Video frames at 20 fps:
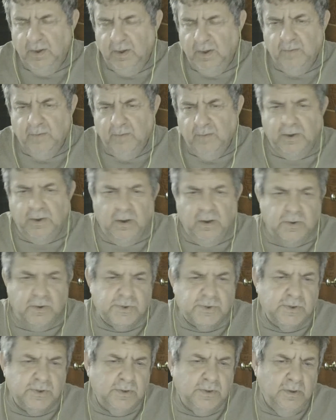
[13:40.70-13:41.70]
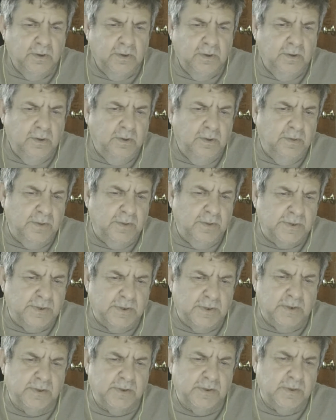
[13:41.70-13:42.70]
Because the
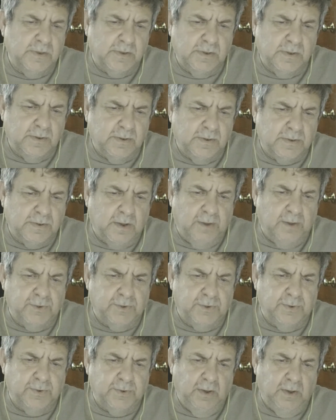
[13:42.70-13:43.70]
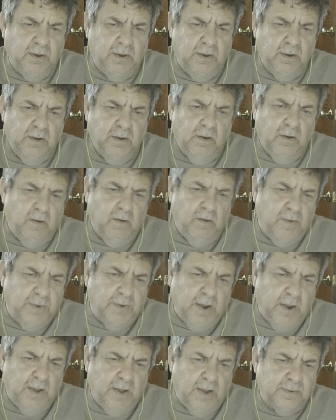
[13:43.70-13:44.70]
citizens of this country are
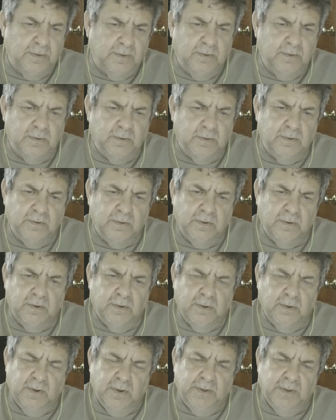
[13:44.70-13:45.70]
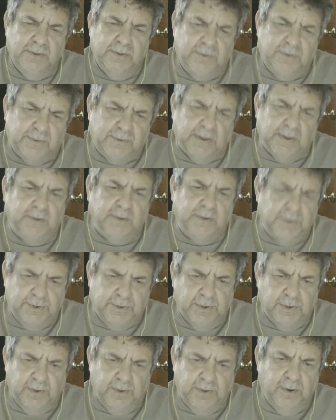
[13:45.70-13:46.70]
not
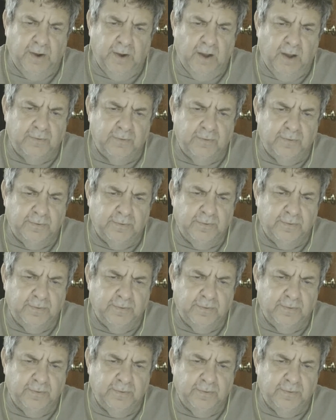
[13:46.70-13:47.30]
diligent enough